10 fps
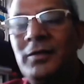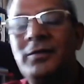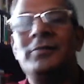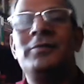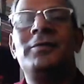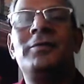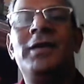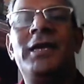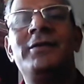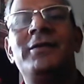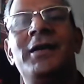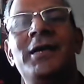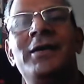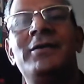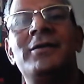
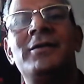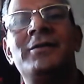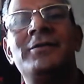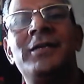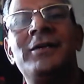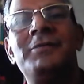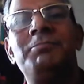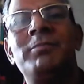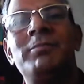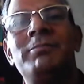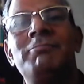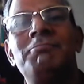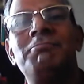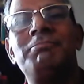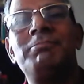The
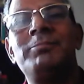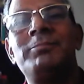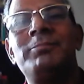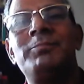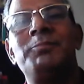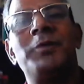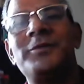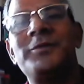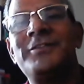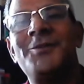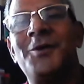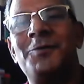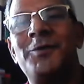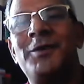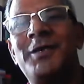purpose is
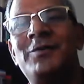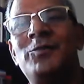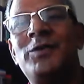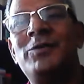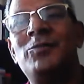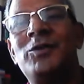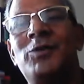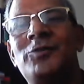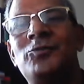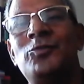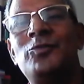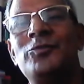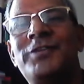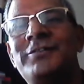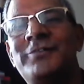served. If we want to
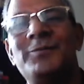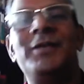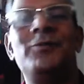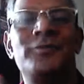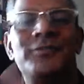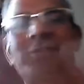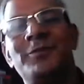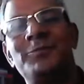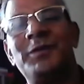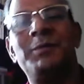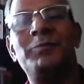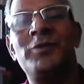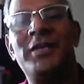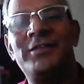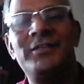say something, we say something, people
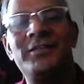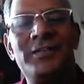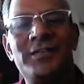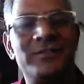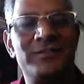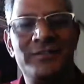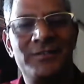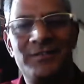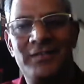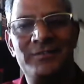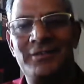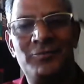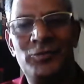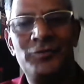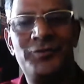get it, and that's it. That's it.
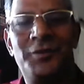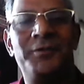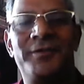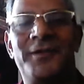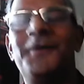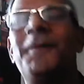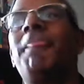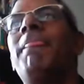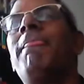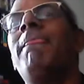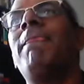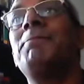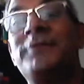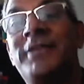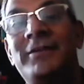We stop it there.
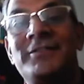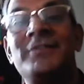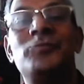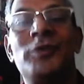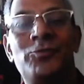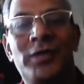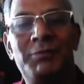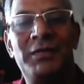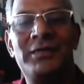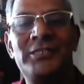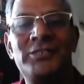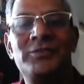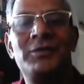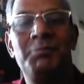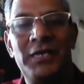But then, since we are doing MA English,
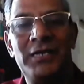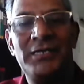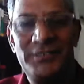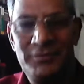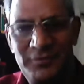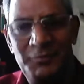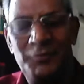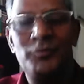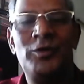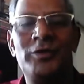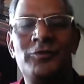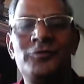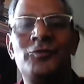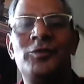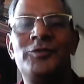BA English, some of you, I
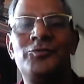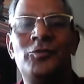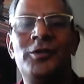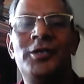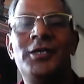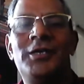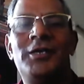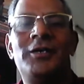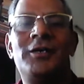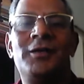also was told, are